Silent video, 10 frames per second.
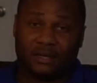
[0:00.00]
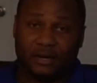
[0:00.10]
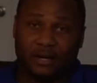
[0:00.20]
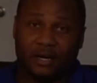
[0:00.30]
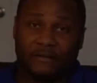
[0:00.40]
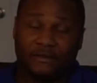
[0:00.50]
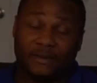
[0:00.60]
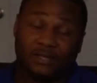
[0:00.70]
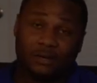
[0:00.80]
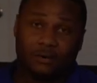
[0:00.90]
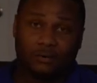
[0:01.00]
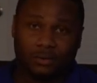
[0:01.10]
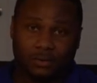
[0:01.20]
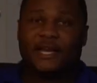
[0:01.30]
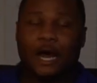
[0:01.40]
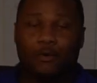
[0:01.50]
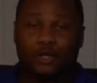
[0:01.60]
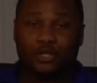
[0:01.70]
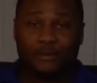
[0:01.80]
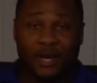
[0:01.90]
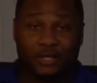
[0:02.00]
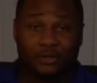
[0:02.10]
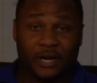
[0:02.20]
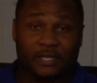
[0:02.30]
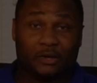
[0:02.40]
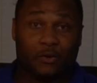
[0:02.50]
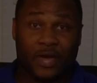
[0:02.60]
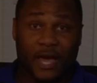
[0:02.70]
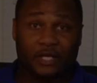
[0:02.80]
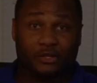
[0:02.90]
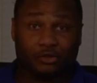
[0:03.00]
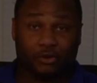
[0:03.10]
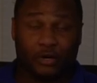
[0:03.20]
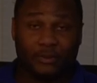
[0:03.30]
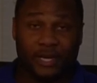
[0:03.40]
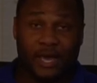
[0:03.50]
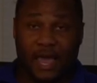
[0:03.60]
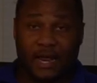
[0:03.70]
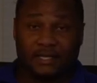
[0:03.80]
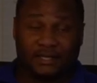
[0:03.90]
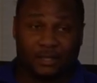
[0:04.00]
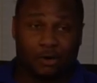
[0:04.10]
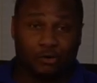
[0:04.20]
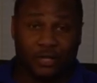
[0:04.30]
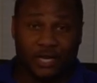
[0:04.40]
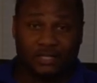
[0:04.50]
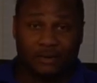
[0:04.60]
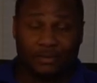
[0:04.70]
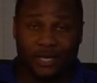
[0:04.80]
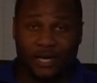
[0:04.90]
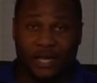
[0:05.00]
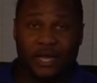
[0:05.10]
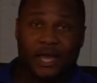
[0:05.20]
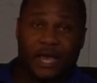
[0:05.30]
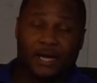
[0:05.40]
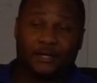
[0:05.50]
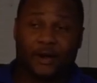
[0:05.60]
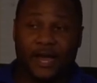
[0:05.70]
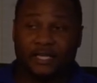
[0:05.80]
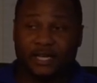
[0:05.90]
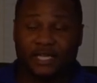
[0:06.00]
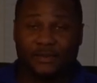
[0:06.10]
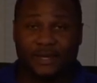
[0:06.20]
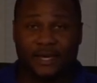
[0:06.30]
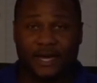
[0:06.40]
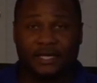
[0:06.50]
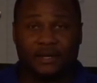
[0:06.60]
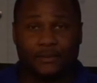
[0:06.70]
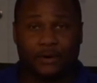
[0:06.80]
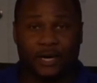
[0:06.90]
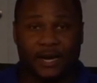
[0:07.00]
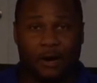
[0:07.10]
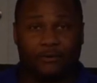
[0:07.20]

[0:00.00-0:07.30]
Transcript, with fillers: good enough to be sold. Now, once your manager has okayed your script and told you that it's completed, and your agent has begun to put it